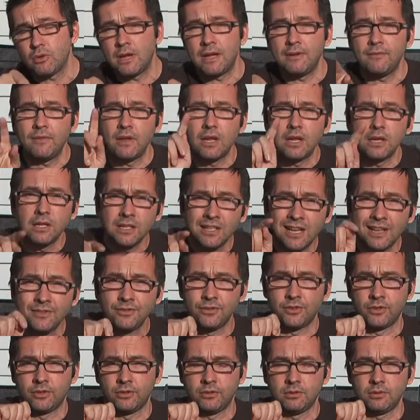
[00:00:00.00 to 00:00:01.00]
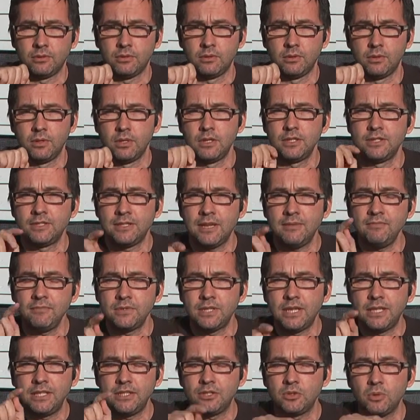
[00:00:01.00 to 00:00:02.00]
Trev, London.
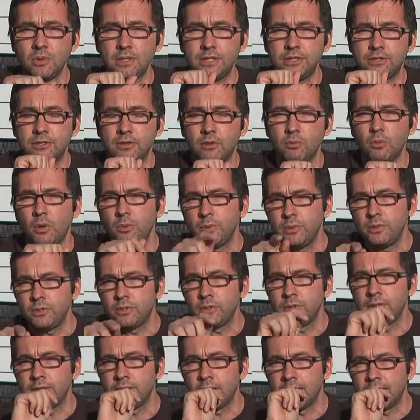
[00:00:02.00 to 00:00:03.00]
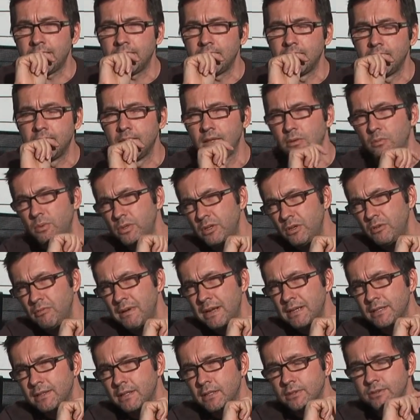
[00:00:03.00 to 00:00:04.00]
1722, what were you doing then? You were
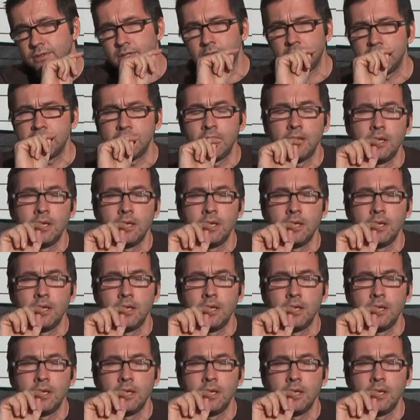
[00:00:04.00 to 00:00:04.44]
running those days.